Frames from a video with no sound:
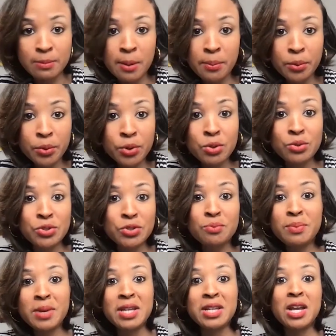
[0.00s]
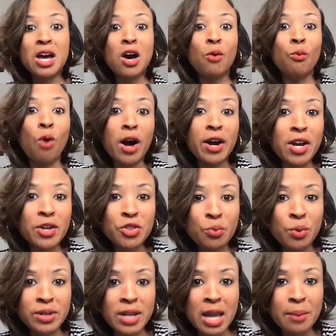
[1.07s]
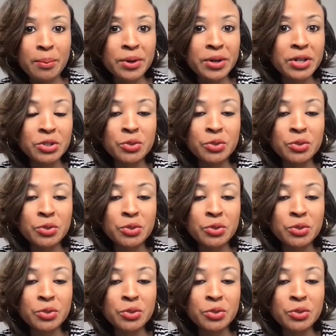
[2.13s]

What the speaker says: people who you do meet walking through a neighborhood,